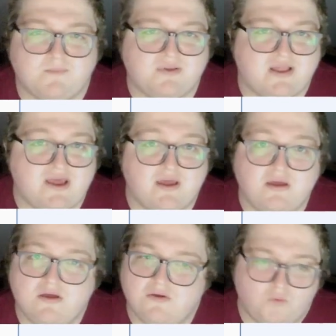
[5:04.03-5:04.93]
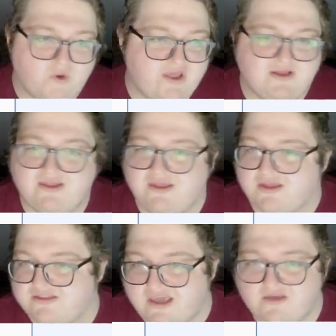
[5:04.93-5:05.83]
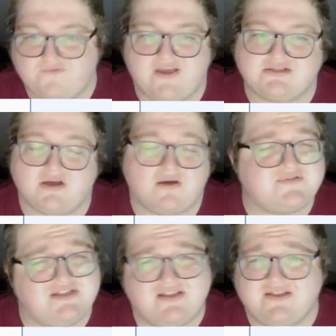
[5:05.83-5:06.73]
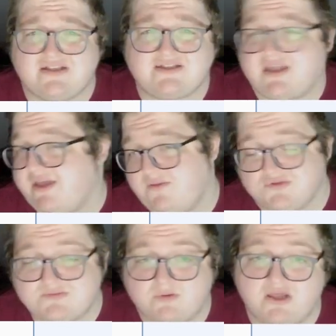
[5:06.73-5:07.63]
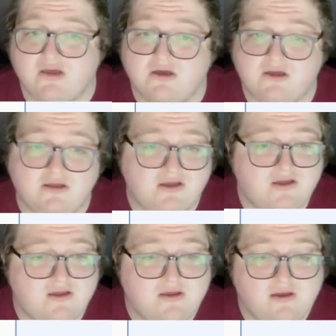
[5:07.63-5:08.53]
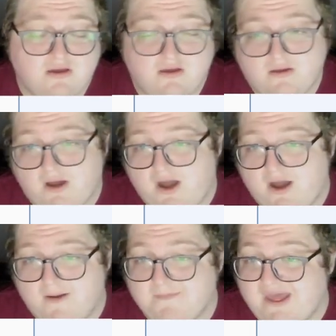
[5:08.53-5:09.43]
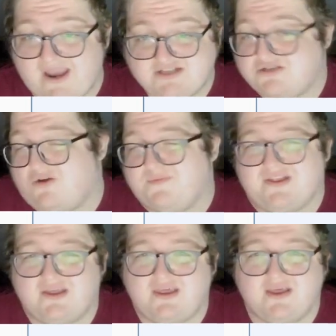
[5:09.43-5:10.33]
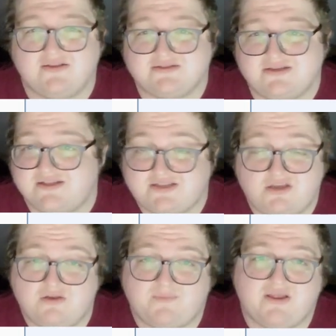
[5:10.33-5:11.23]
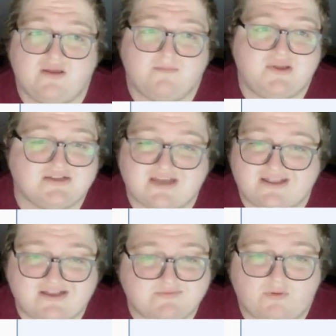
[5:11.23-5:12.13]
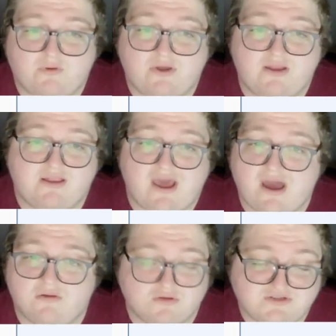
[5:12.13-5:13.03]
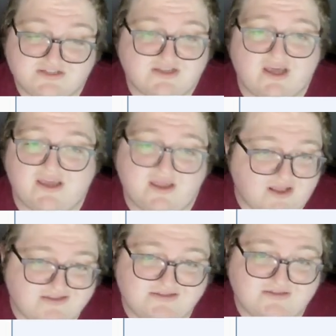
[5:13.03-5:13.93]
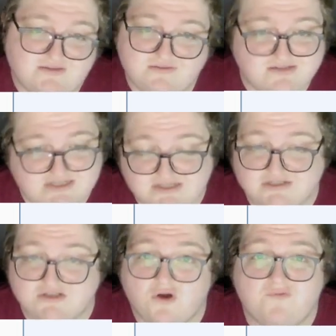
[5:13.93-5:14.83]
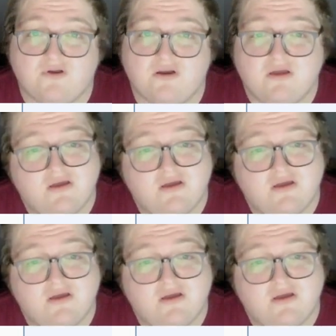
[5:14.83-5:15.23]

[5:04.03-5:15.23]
play wing. He can take faceoffs. He did that tonight and was pretty good. And I just hope that the Kings continue to play him, because at this point now, losing tonight, it's season's over.